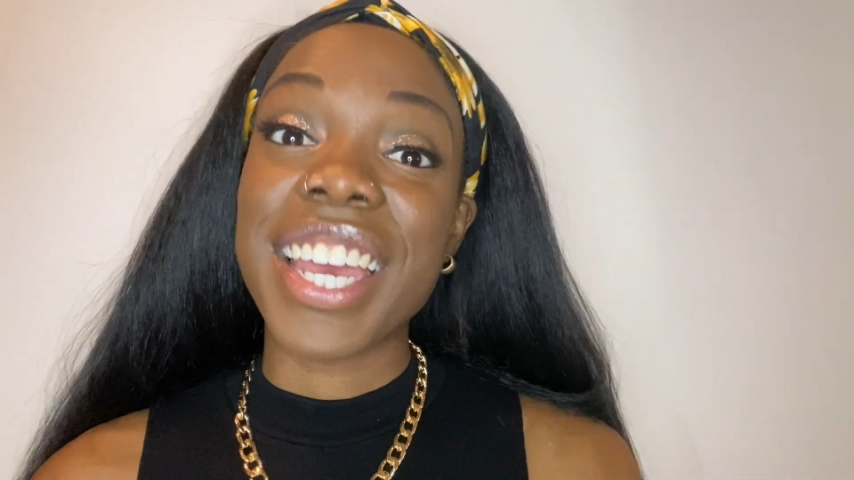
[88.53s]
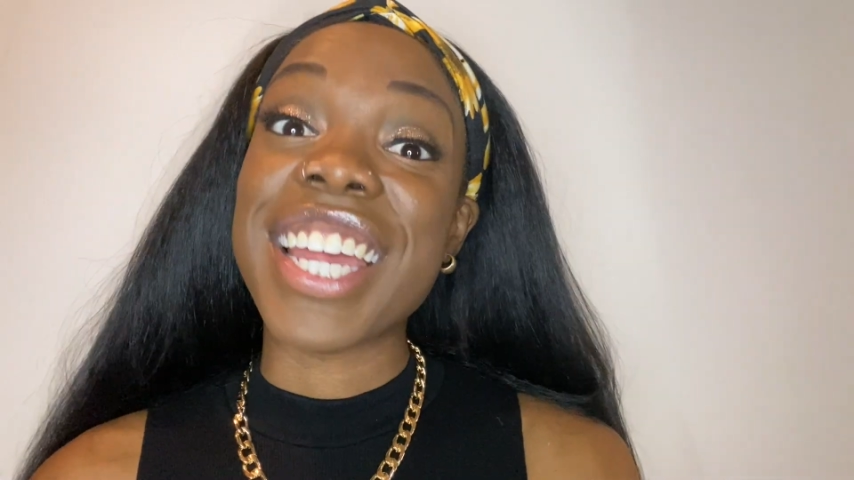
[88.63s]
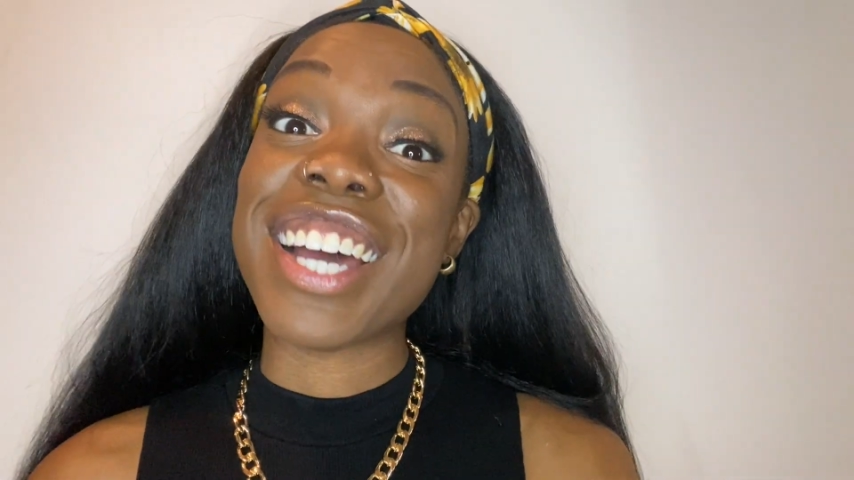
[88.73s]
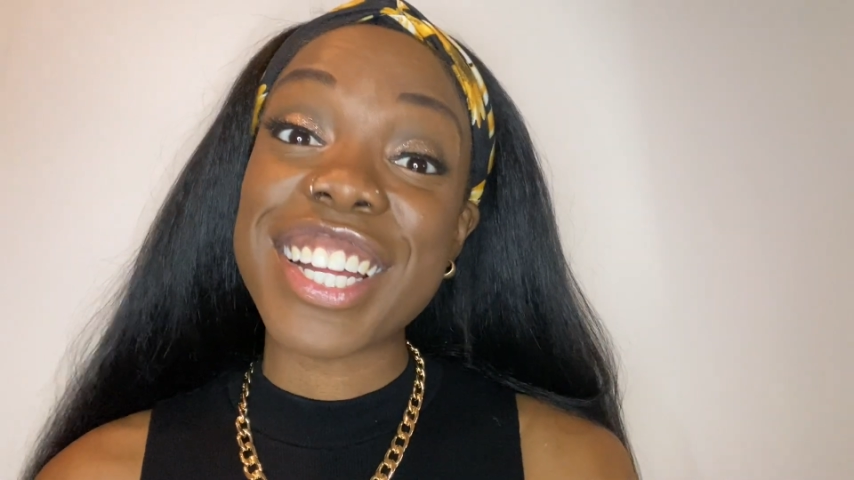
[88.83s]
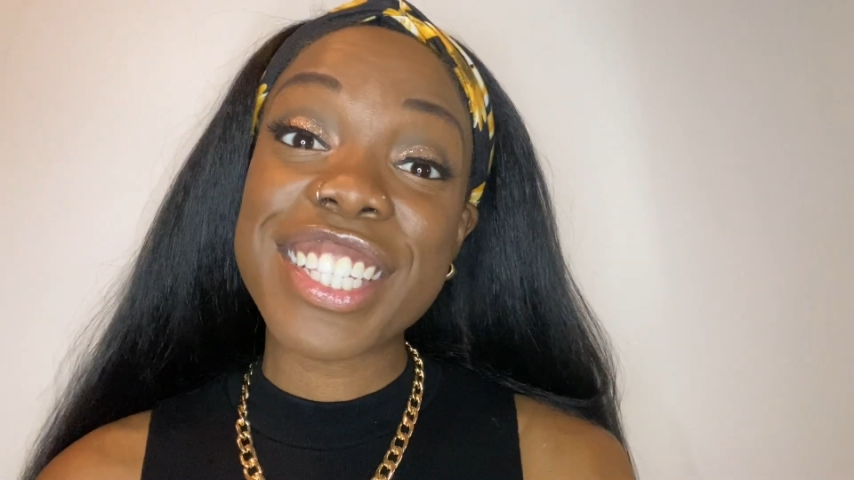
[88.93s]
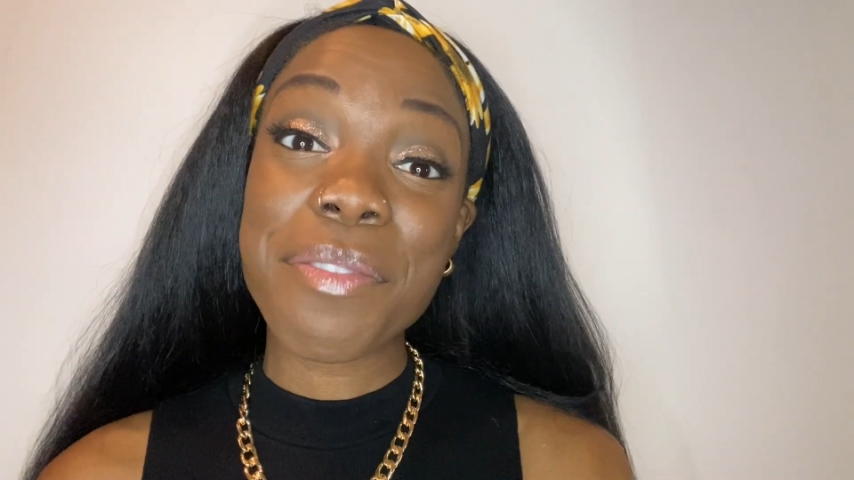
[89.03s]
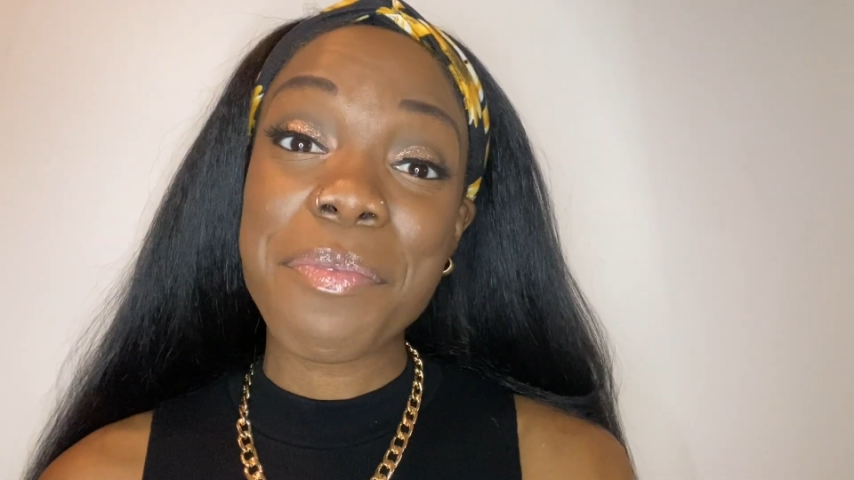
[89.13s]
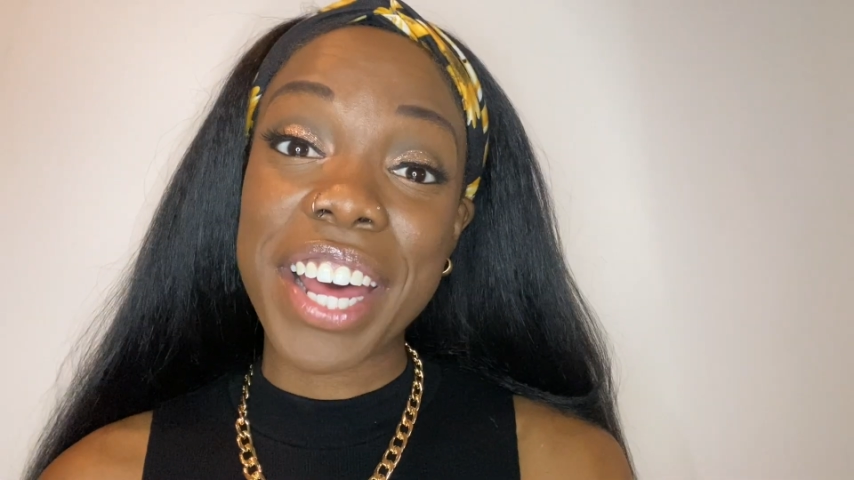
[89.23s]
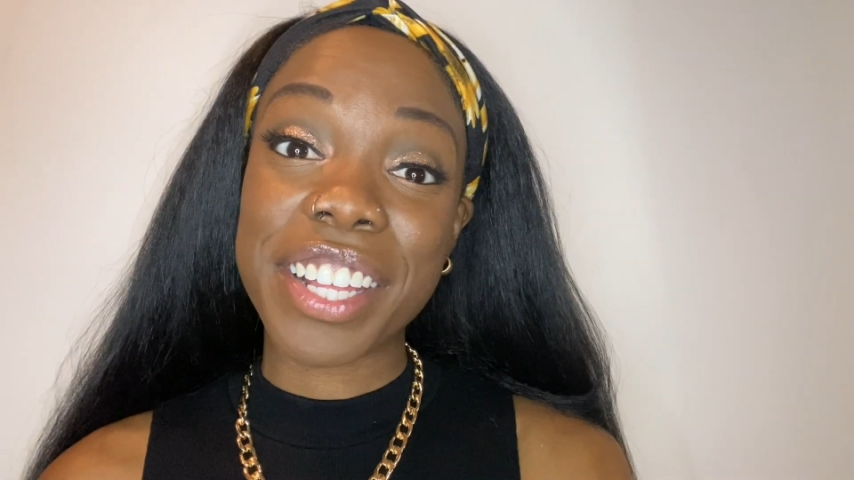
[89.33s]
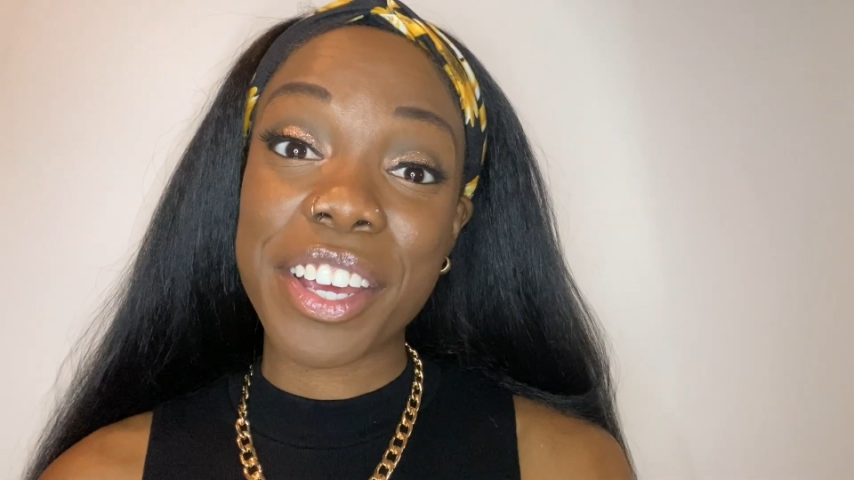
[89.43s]
In Hudson
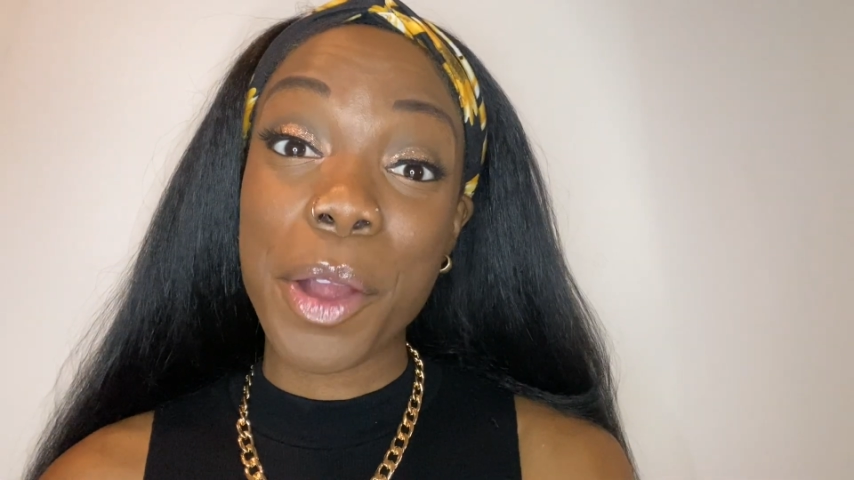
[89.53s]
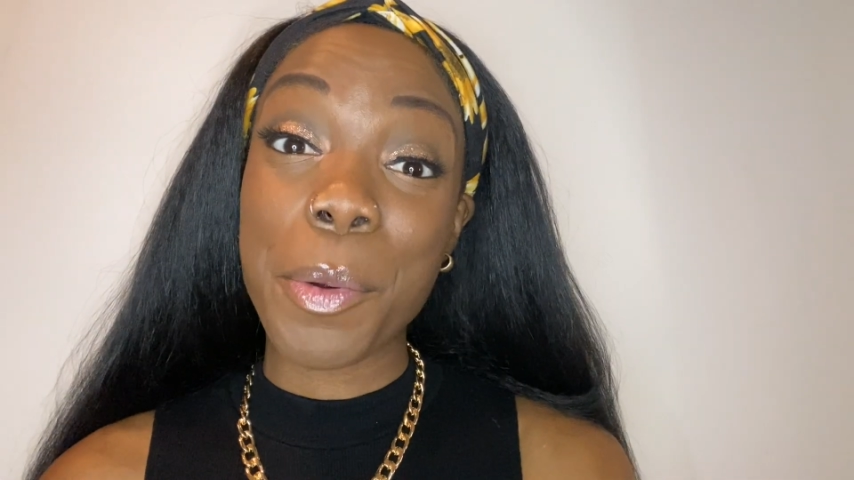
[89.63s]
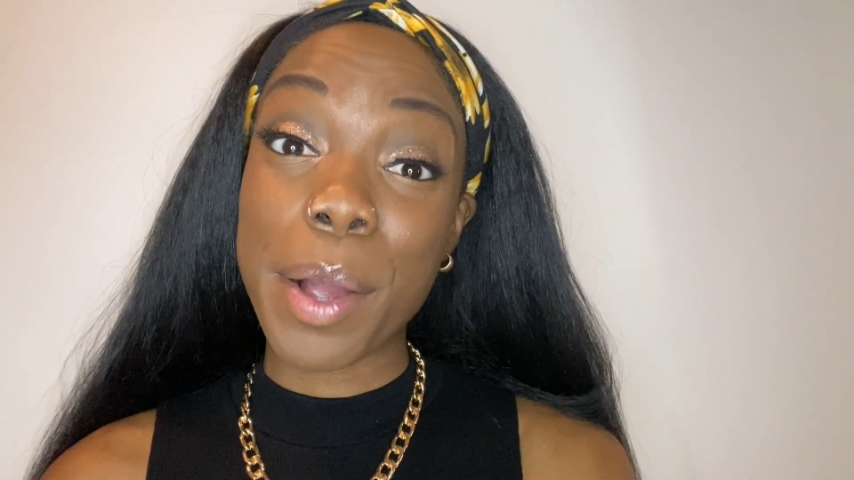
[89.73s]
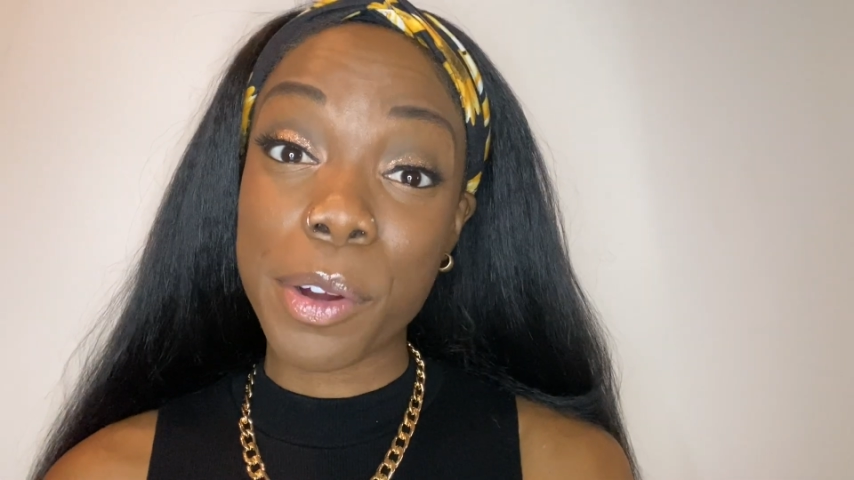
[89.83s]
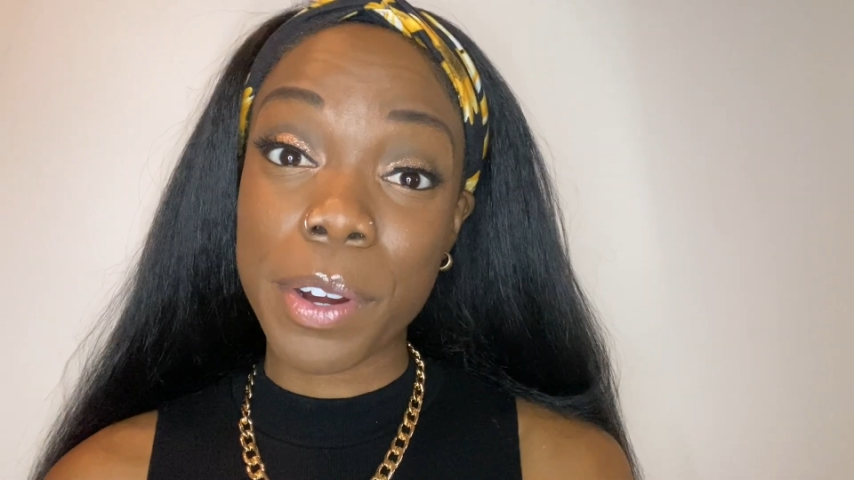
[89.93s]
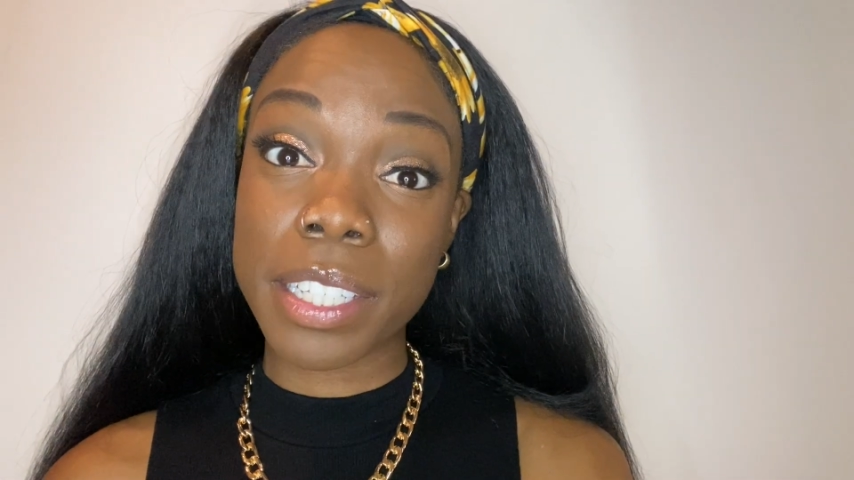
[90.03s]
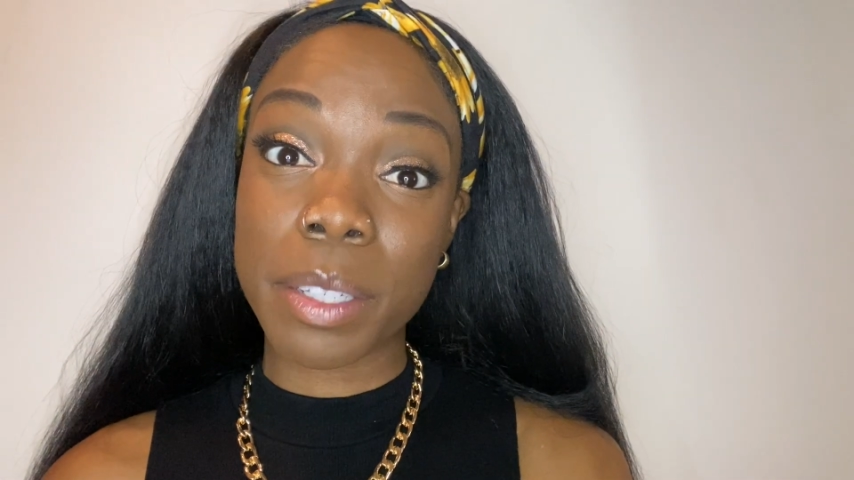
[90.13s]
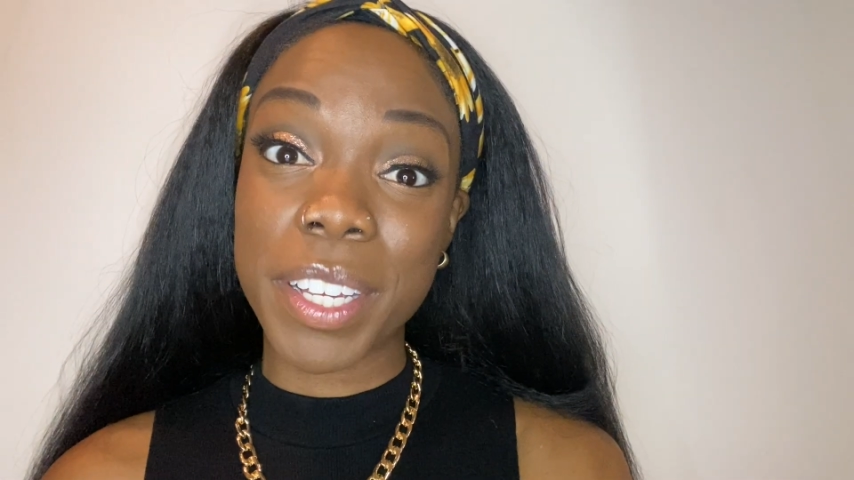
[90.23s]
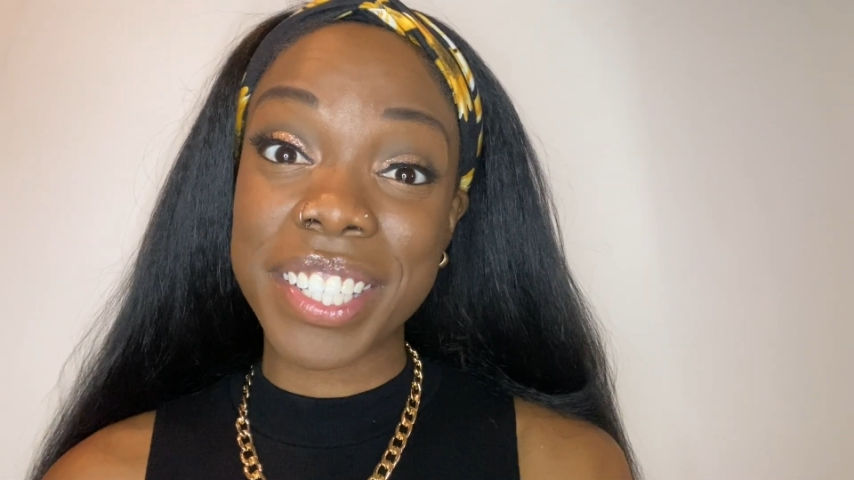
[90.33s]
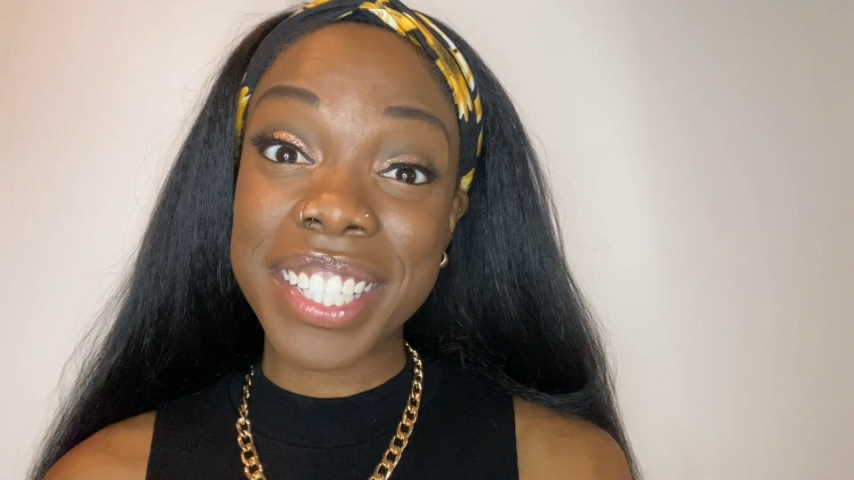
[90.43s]
Valley around
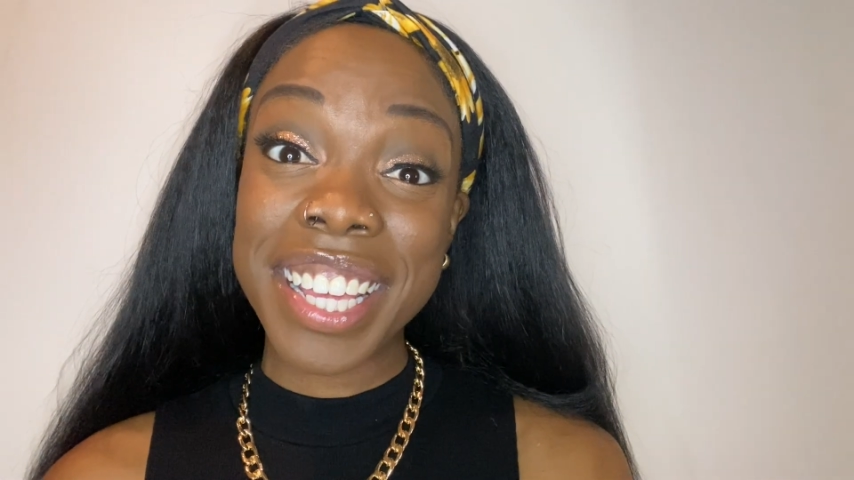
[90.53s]
Christmas,